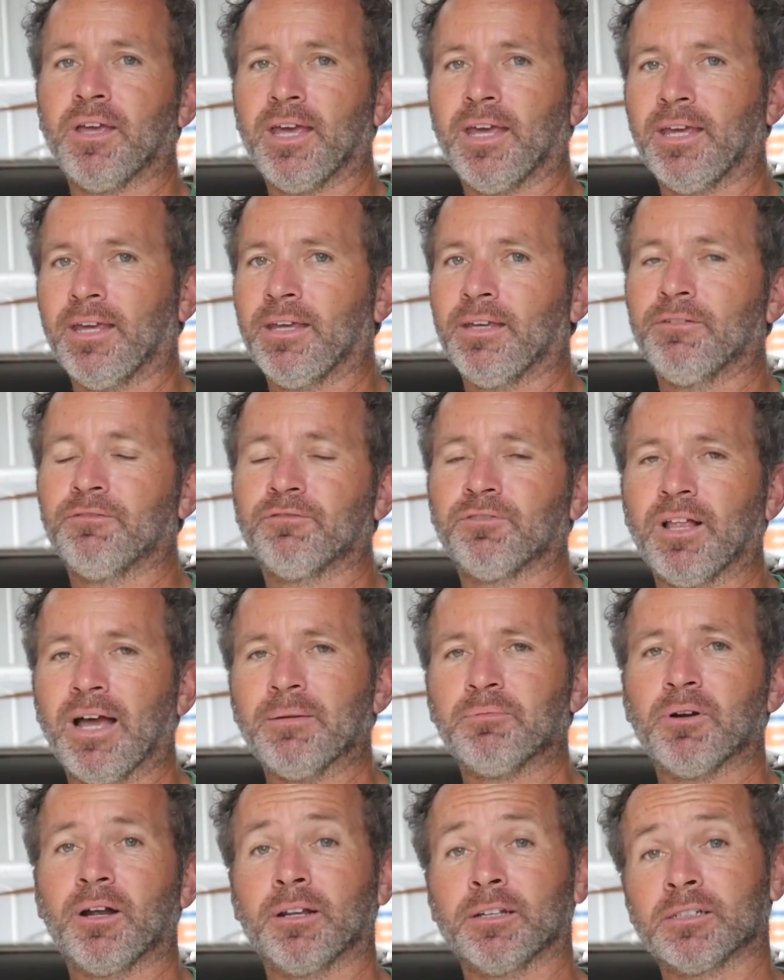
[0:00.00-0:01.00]
a Fly
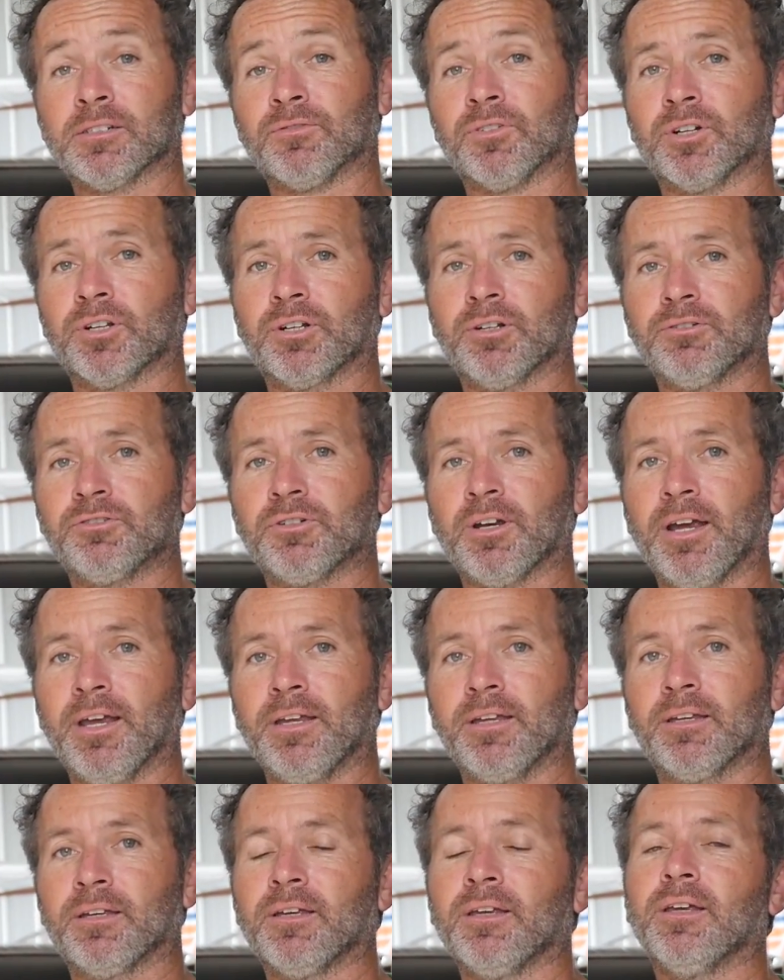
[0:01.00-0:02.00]
Products Vertigo
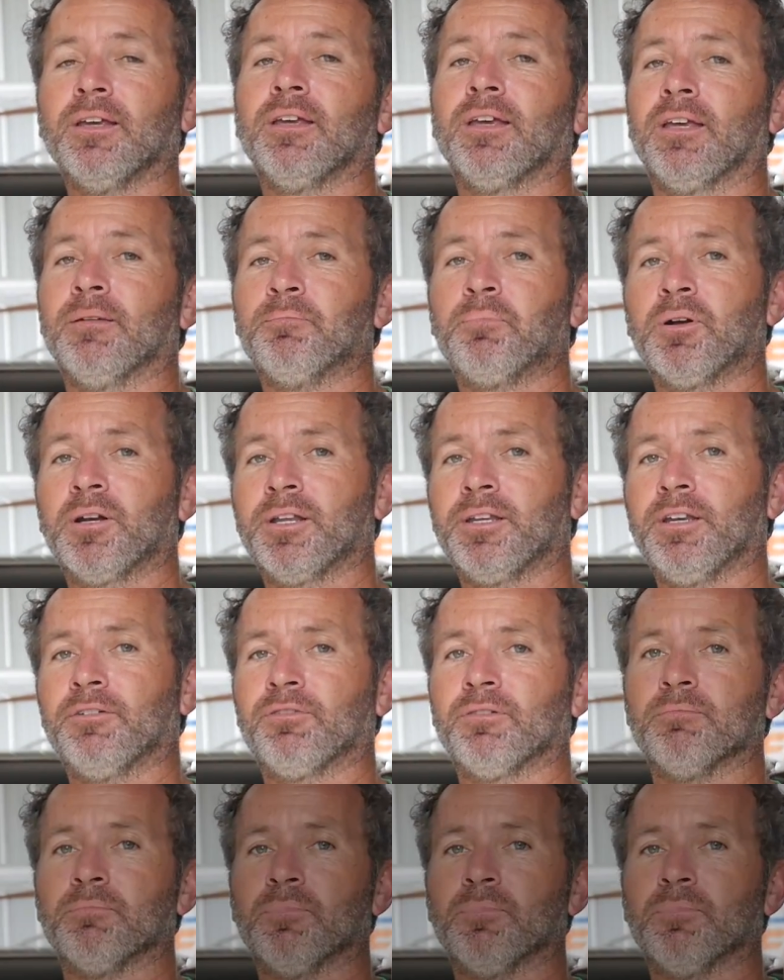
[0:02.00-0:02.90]
Trike and put a different